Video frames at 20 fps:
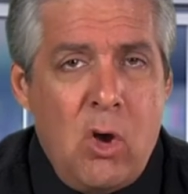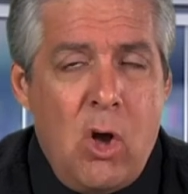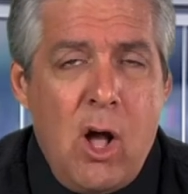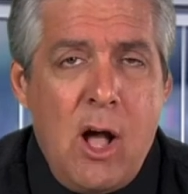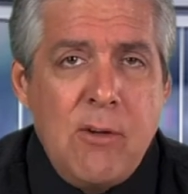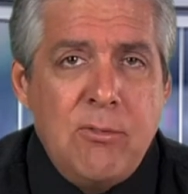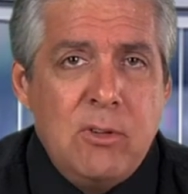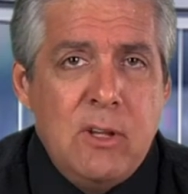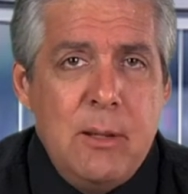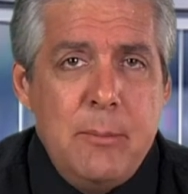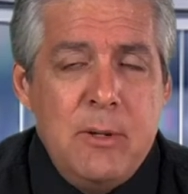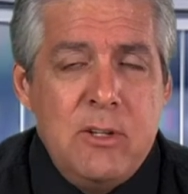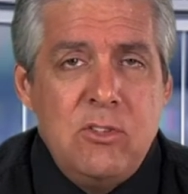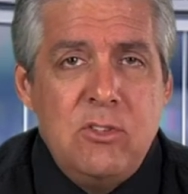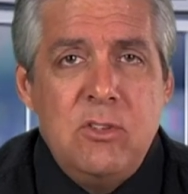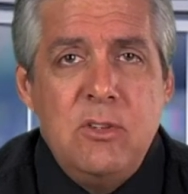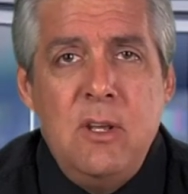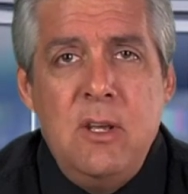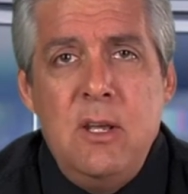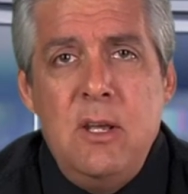off
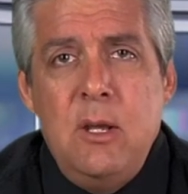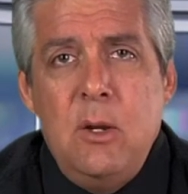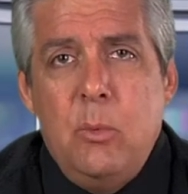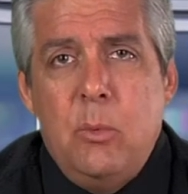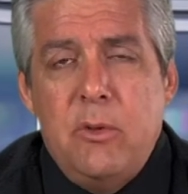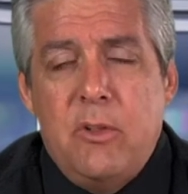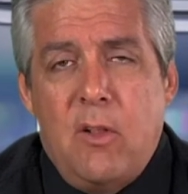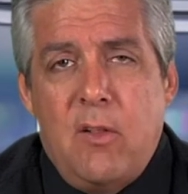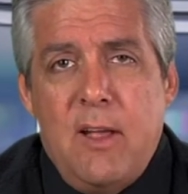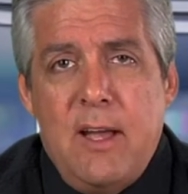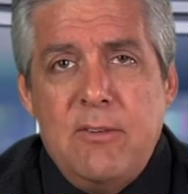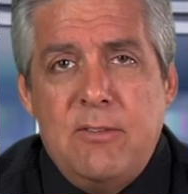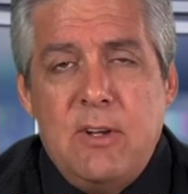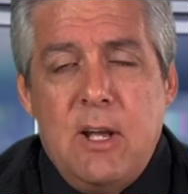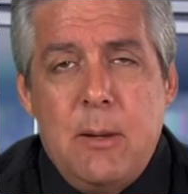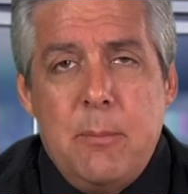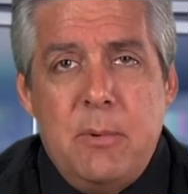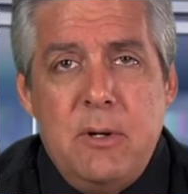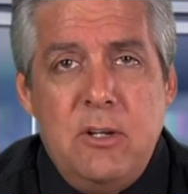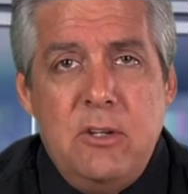limits with the life
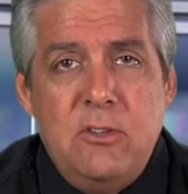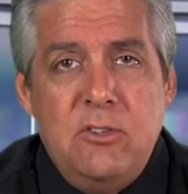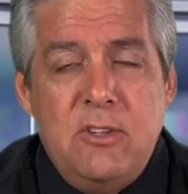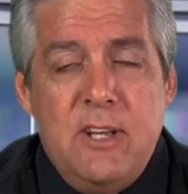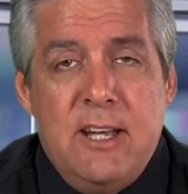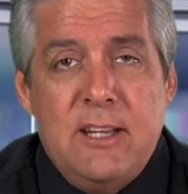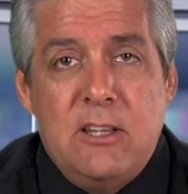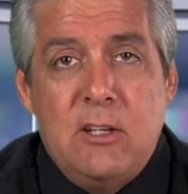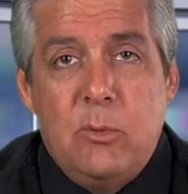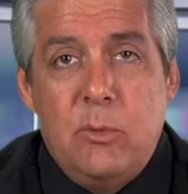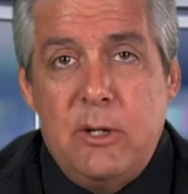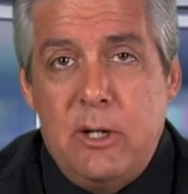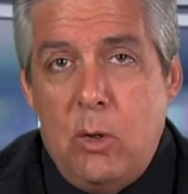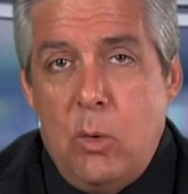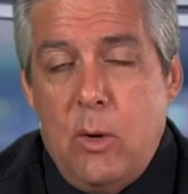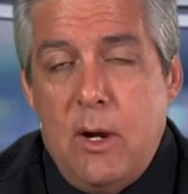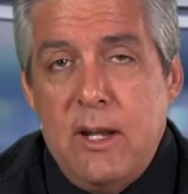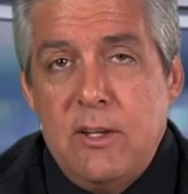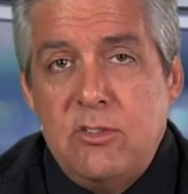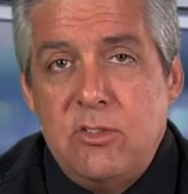companies at the
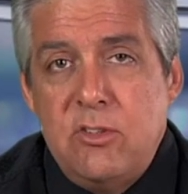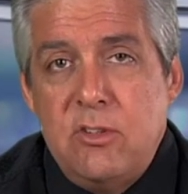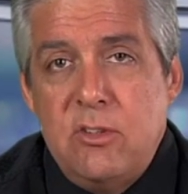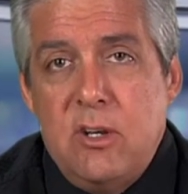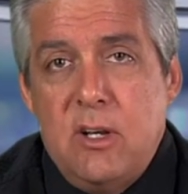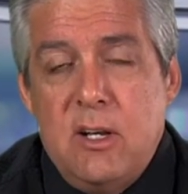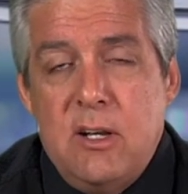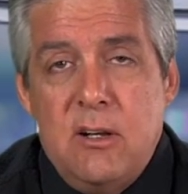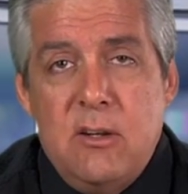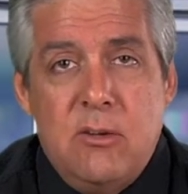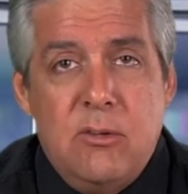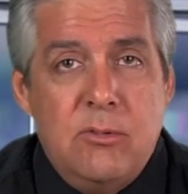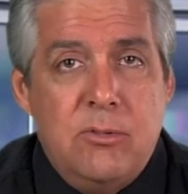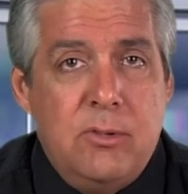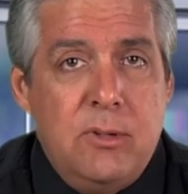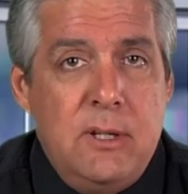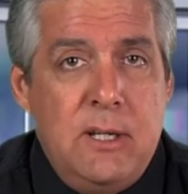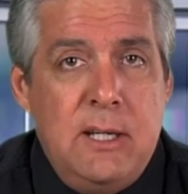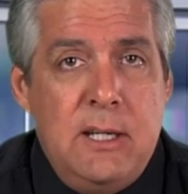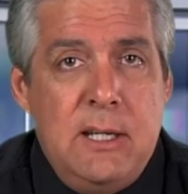request
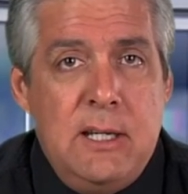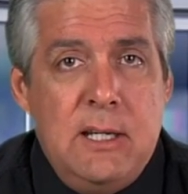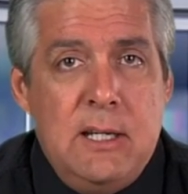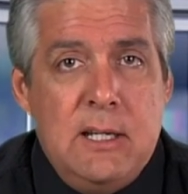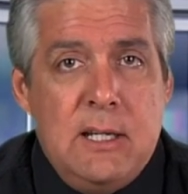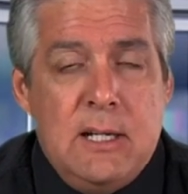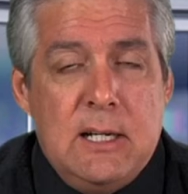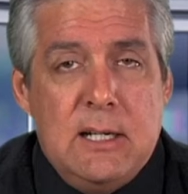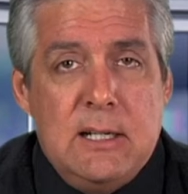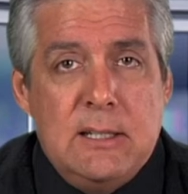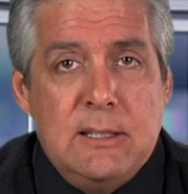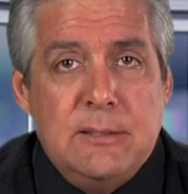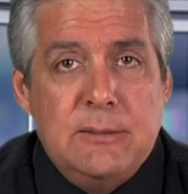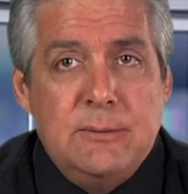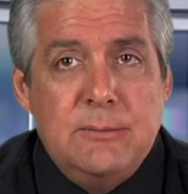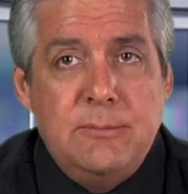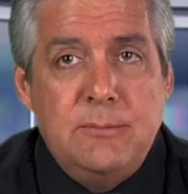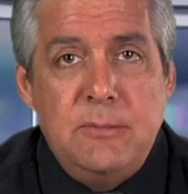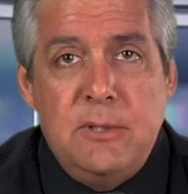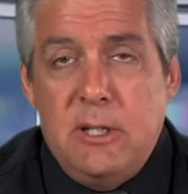of
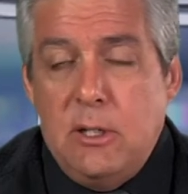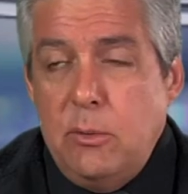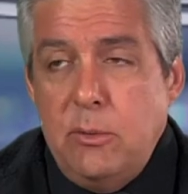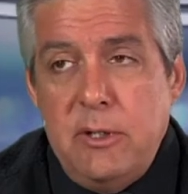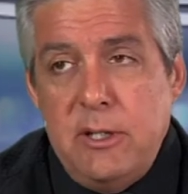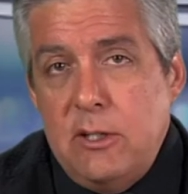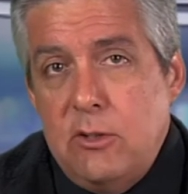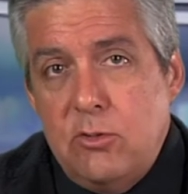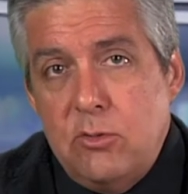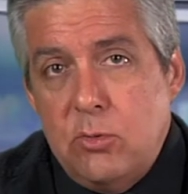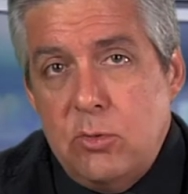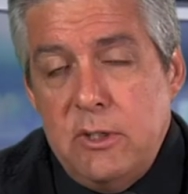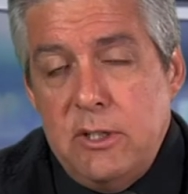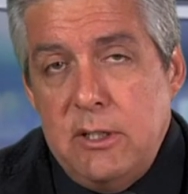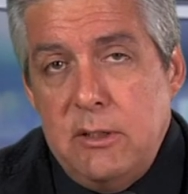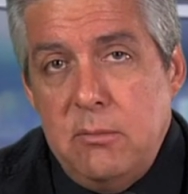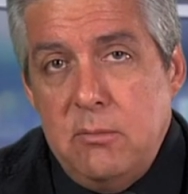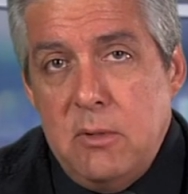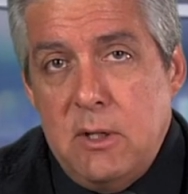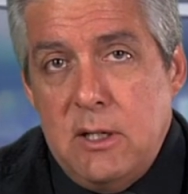
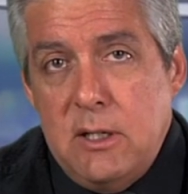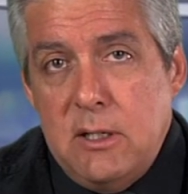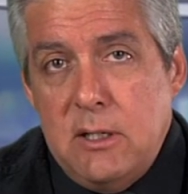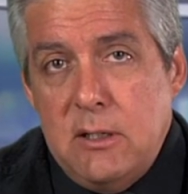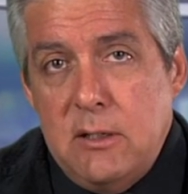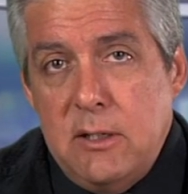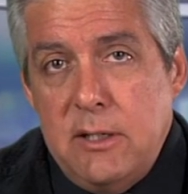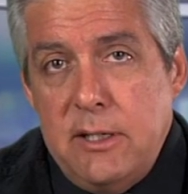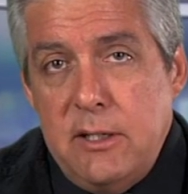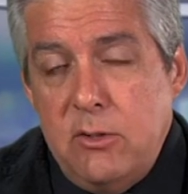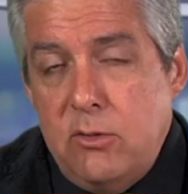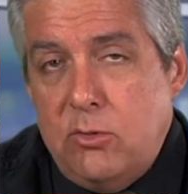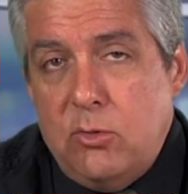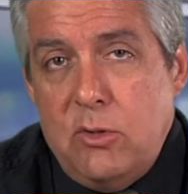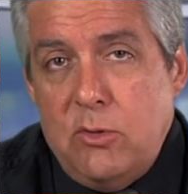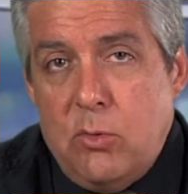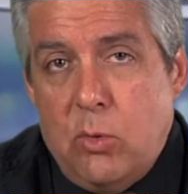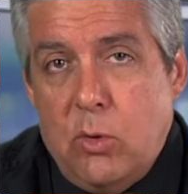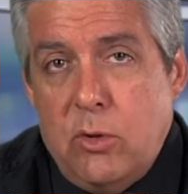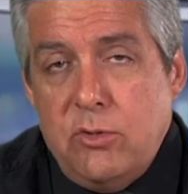industry
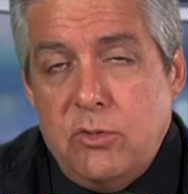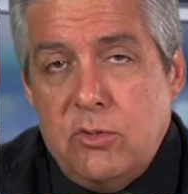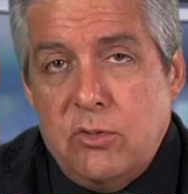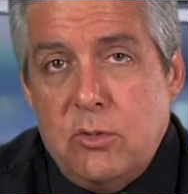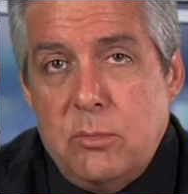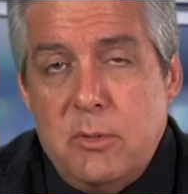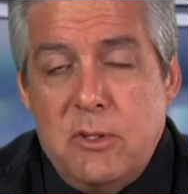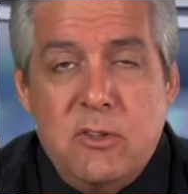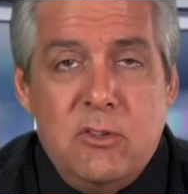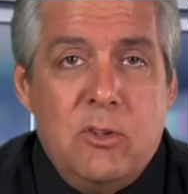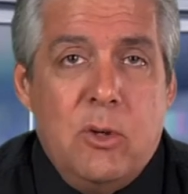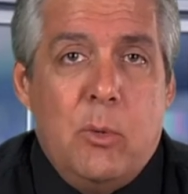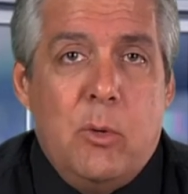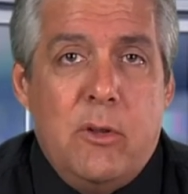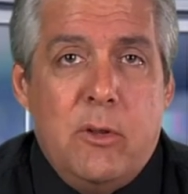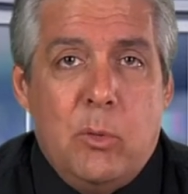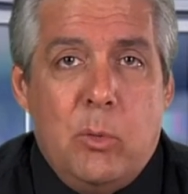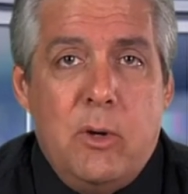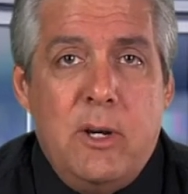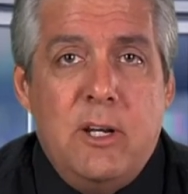forces. I mean, there's no
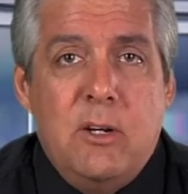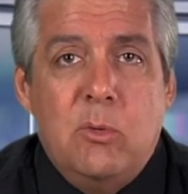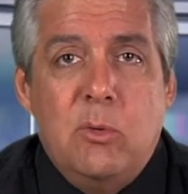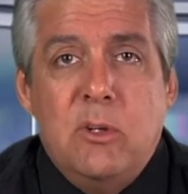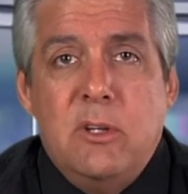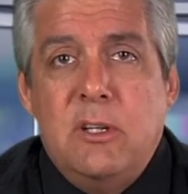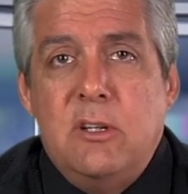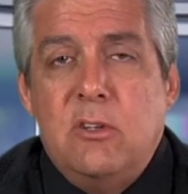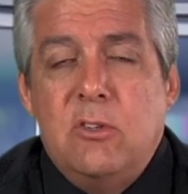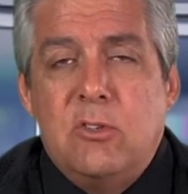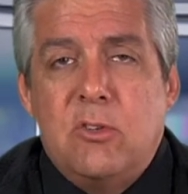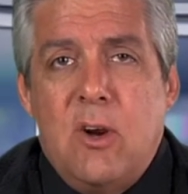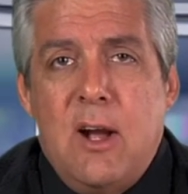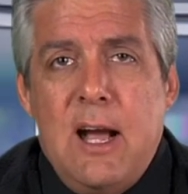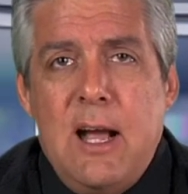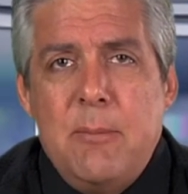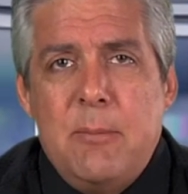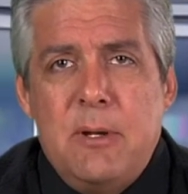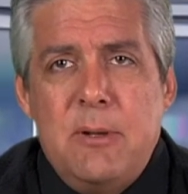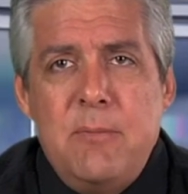other way to really
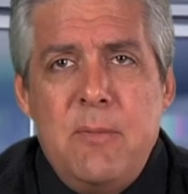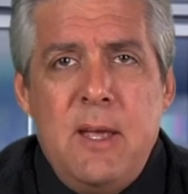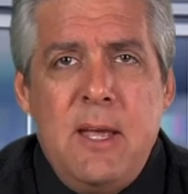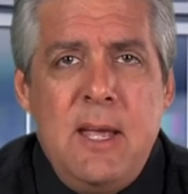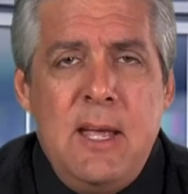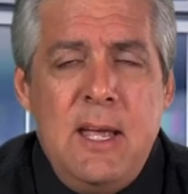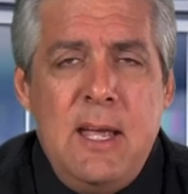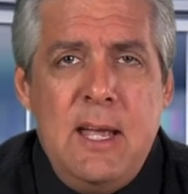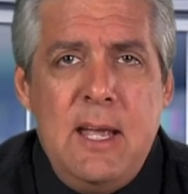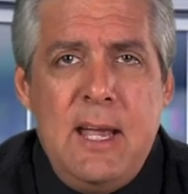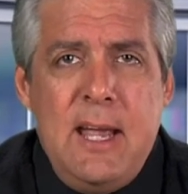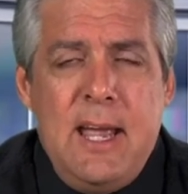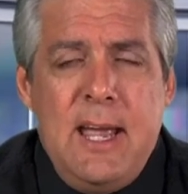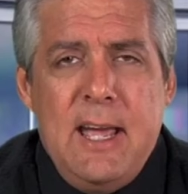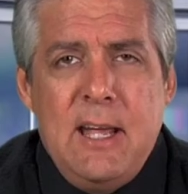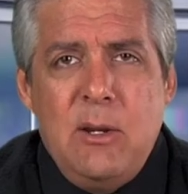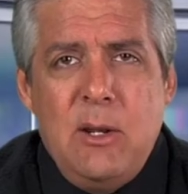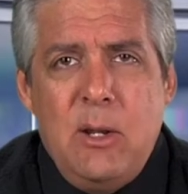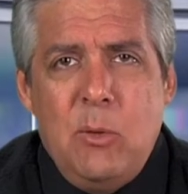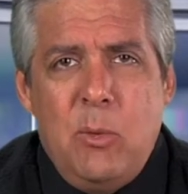describe it.
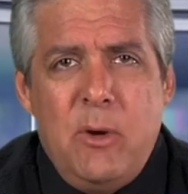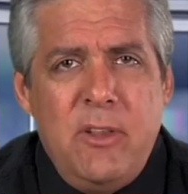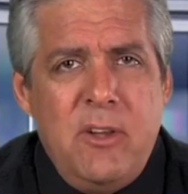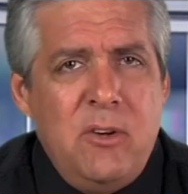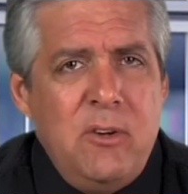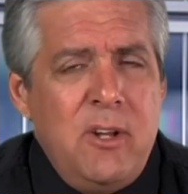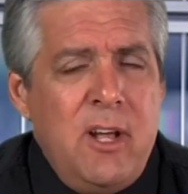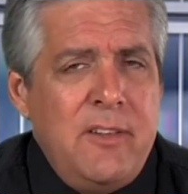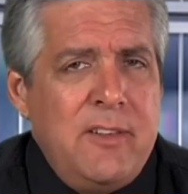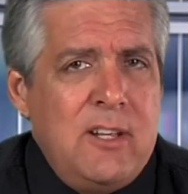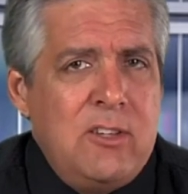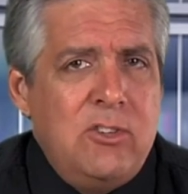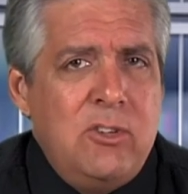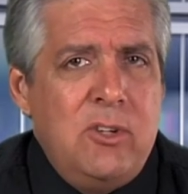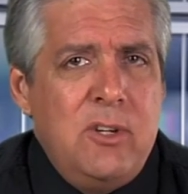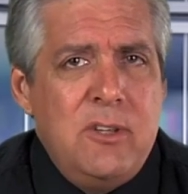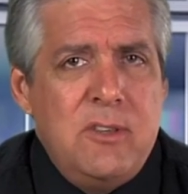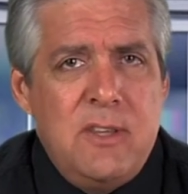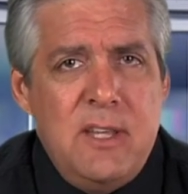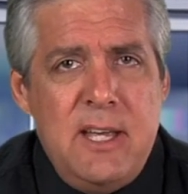And whether or not that's a
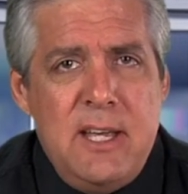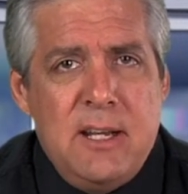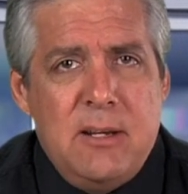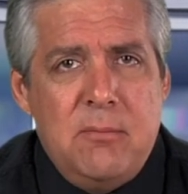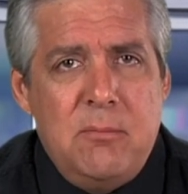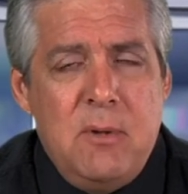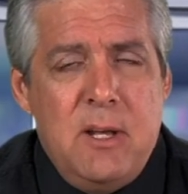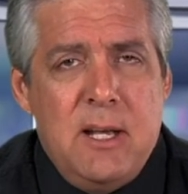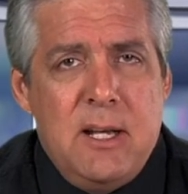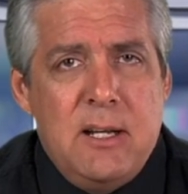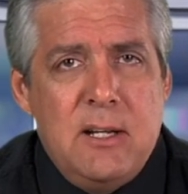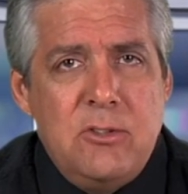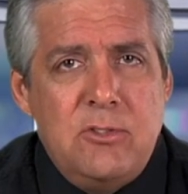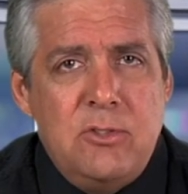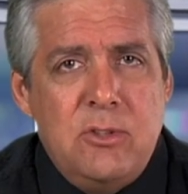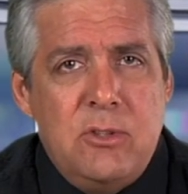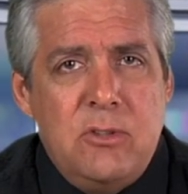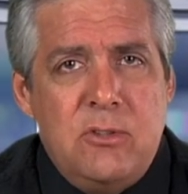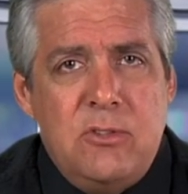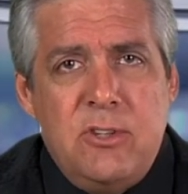good thing.
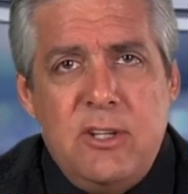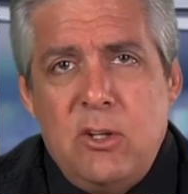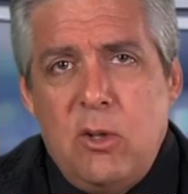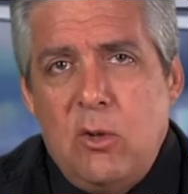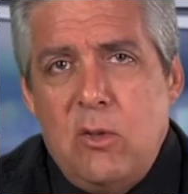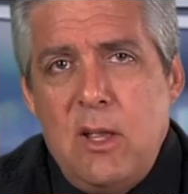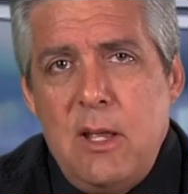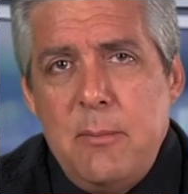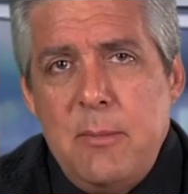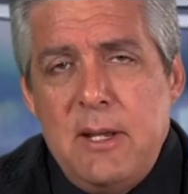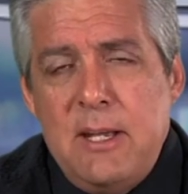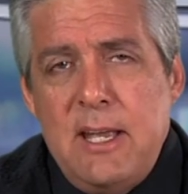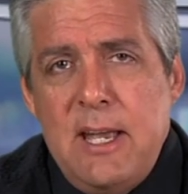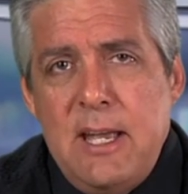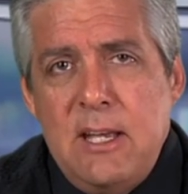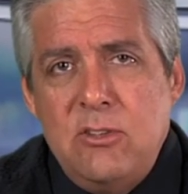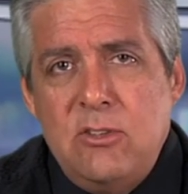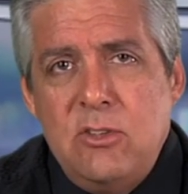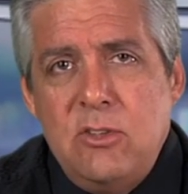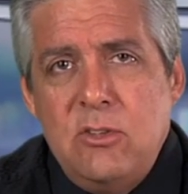Should single claimant
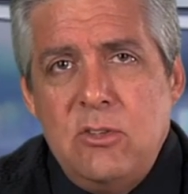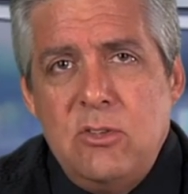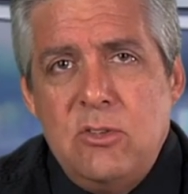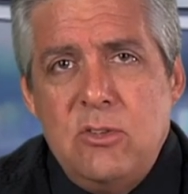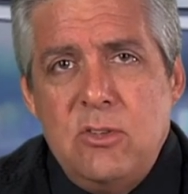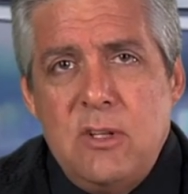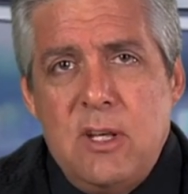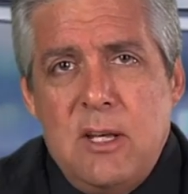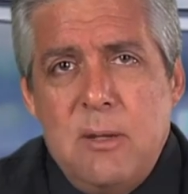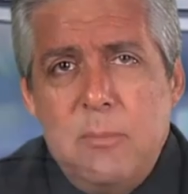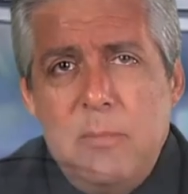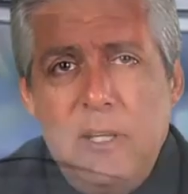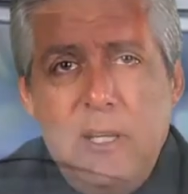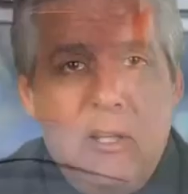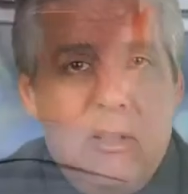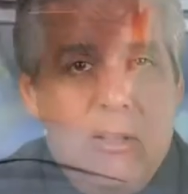cases be